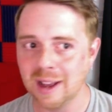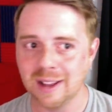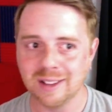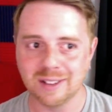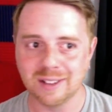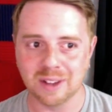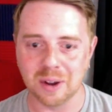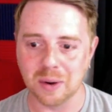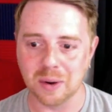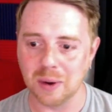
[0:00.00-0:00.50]

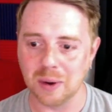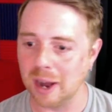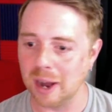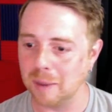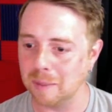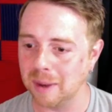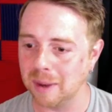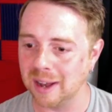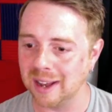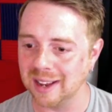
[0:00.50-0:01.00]
So
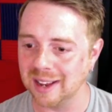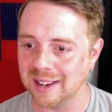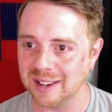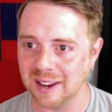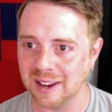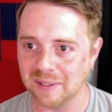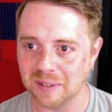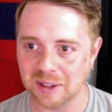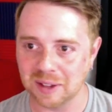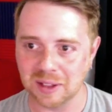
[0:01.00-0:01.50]
I'm
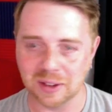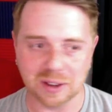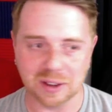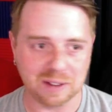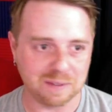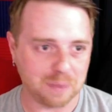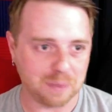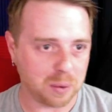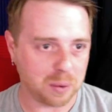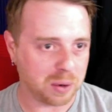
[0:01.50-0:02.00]
definitely
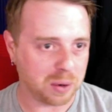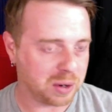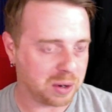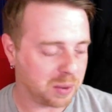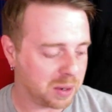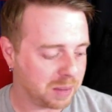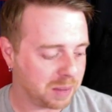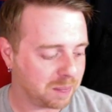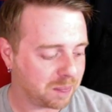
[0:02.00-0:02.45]
looking forward to it.